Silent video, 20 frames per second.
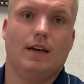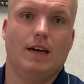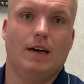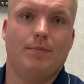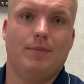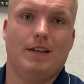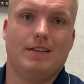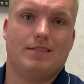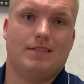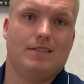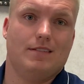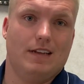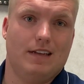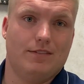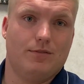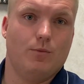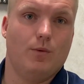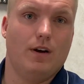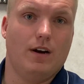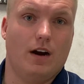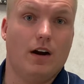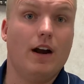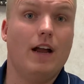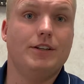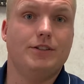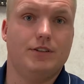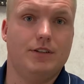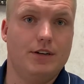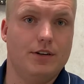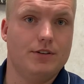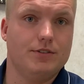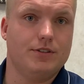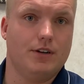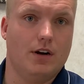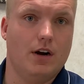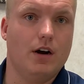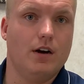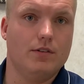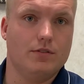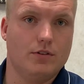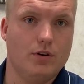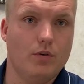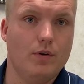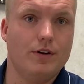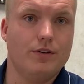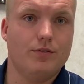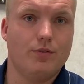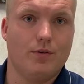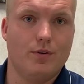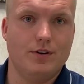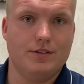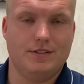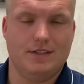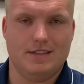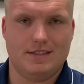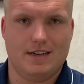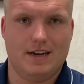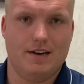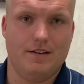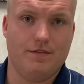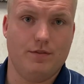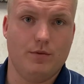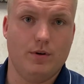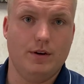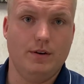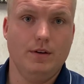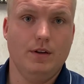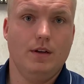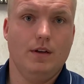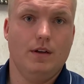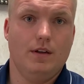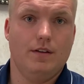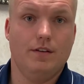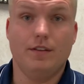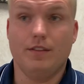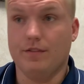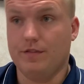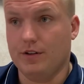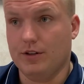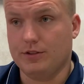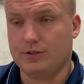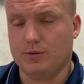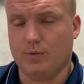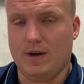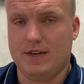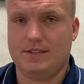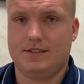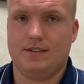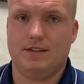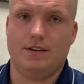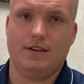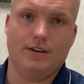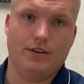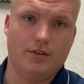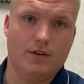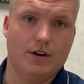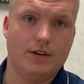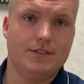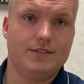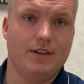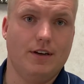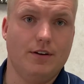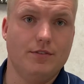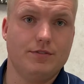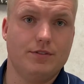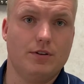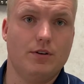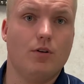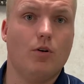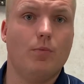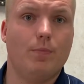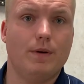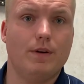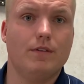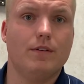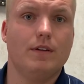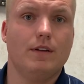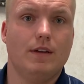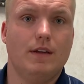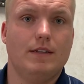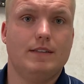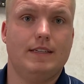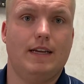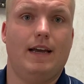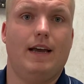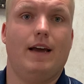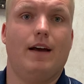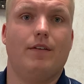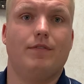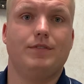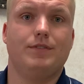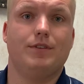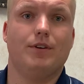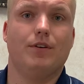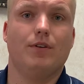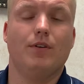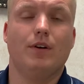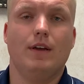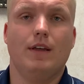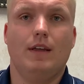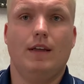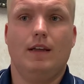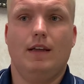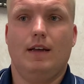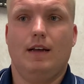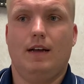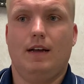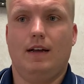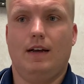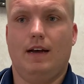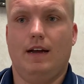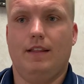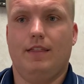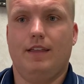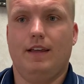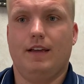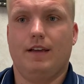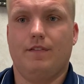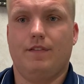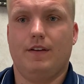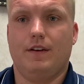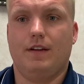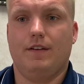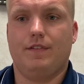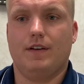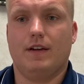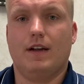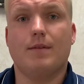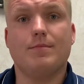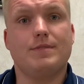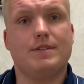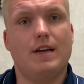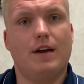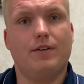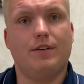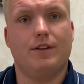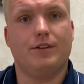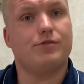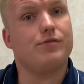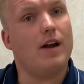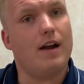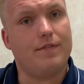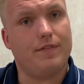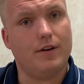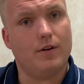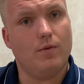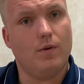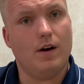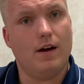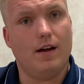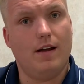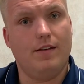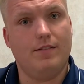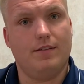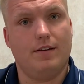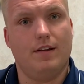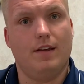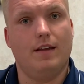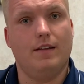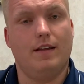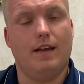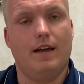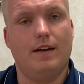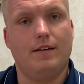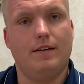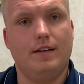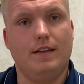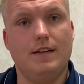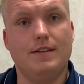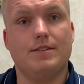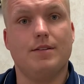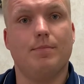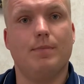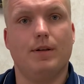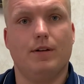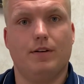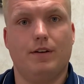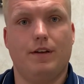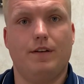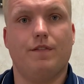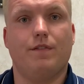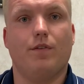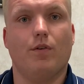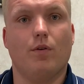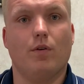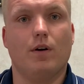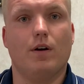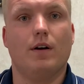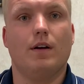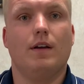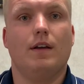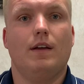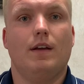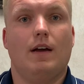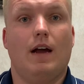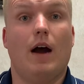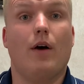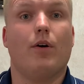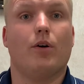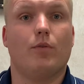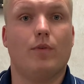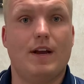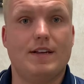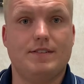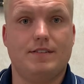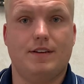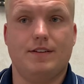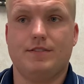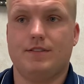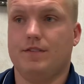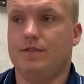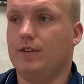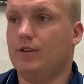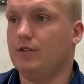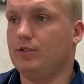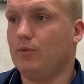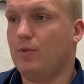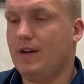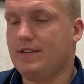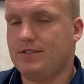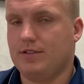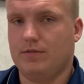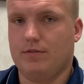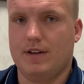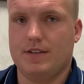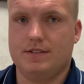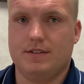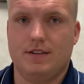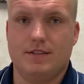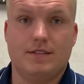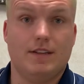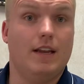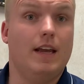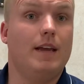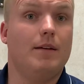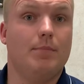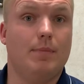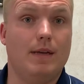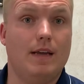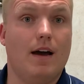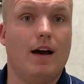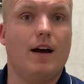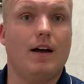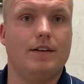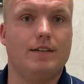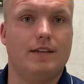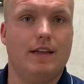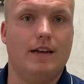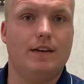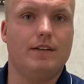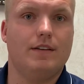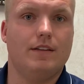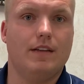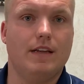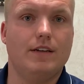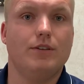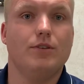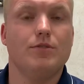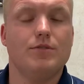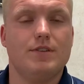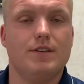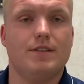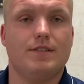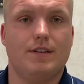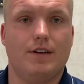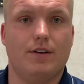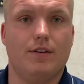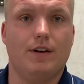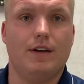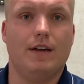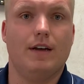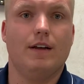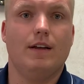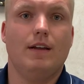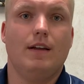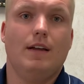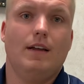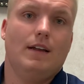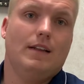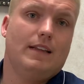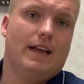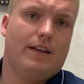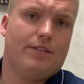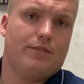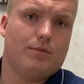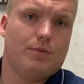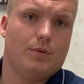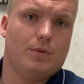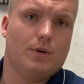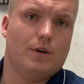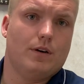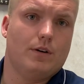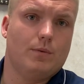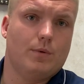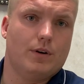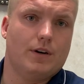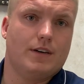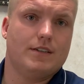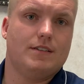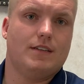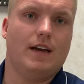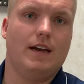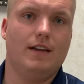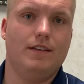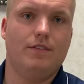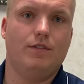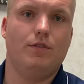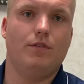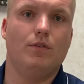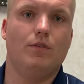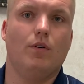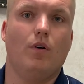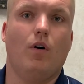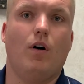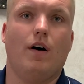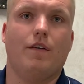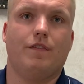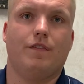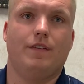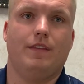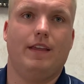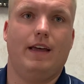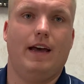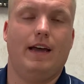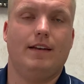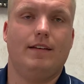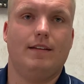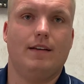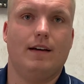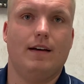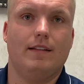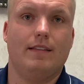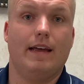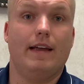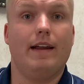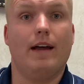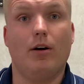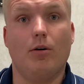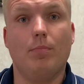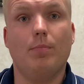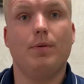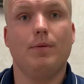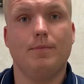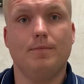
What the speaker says: That's what our engineers are going towards, and that's kind of what the Village of Weston, I know ourselves, are hoping to have. So I think if it comes down to the traffic wise and that easeability for our residents, the Village of Weston residents and beyond that use this area, that's where we're excited to offer that help.